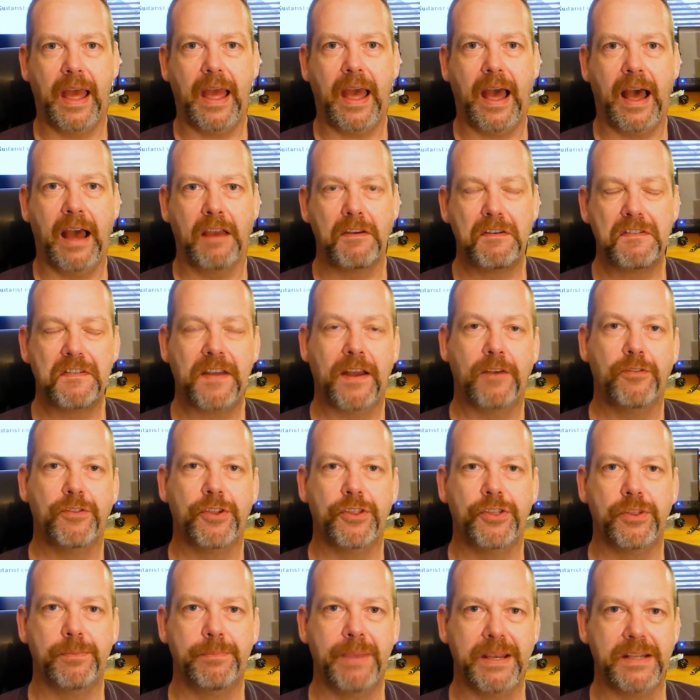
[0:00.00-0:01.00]
I found
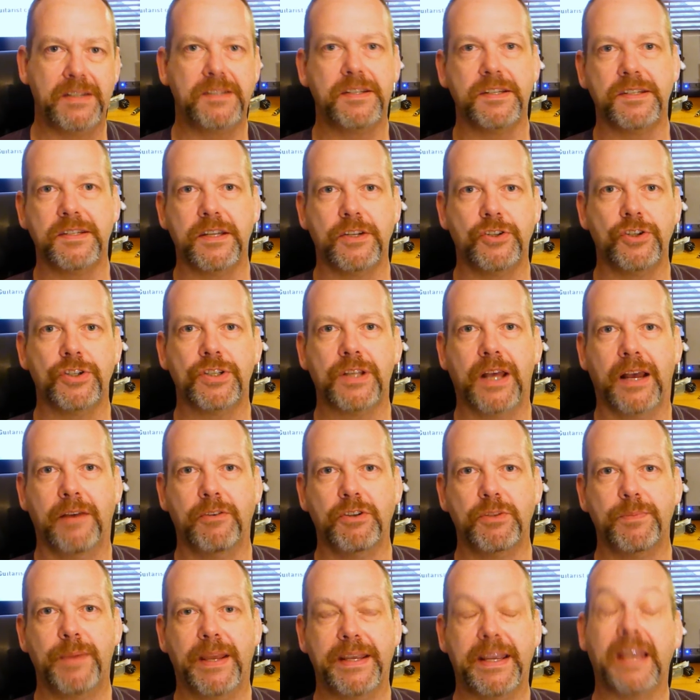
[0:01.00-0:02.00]
that the mixed decisions that I
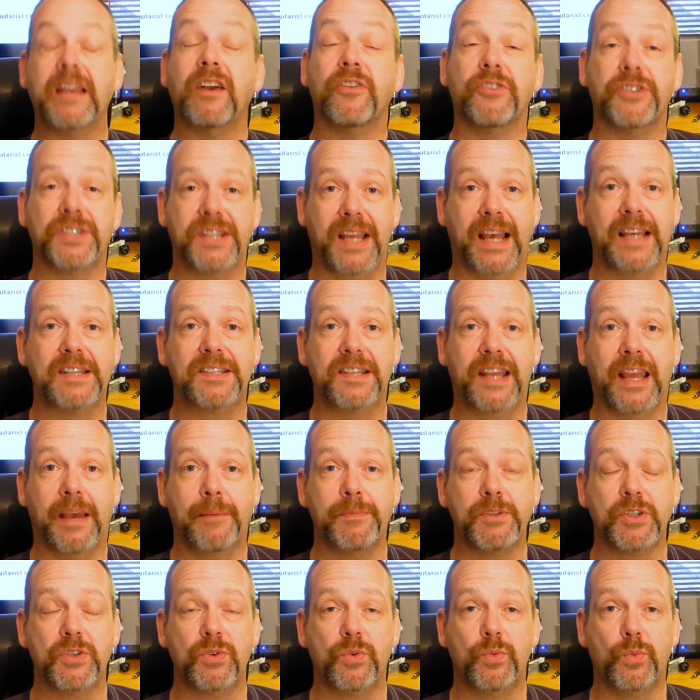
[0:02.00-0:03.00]
was making on the
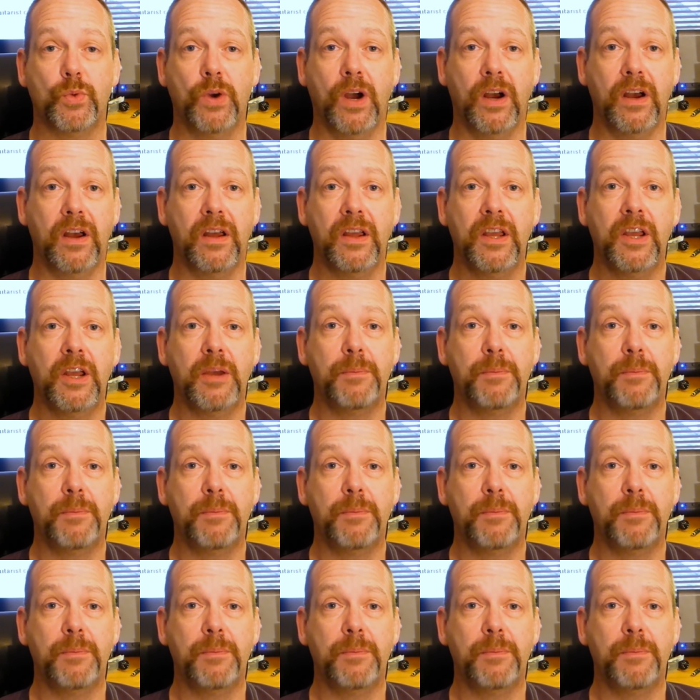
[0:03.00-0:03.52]
Tascams were